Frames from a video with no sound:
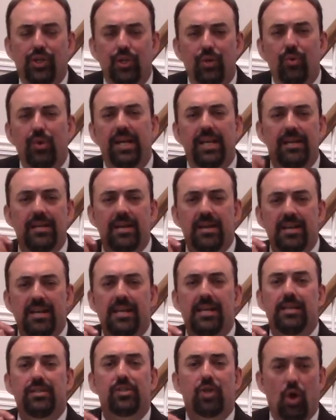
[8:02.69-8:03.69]
do it
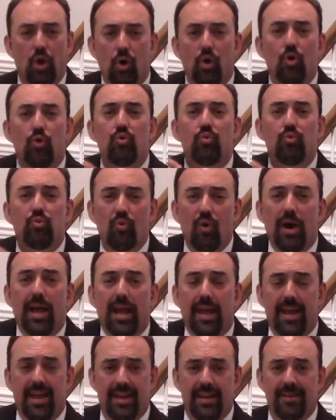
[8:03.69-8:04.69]
his own
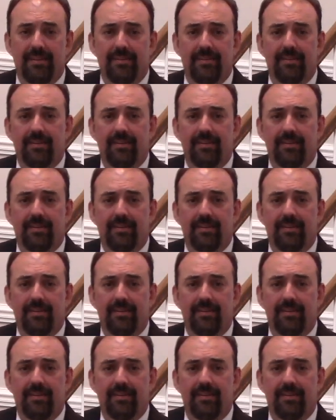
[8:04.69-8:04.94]
way.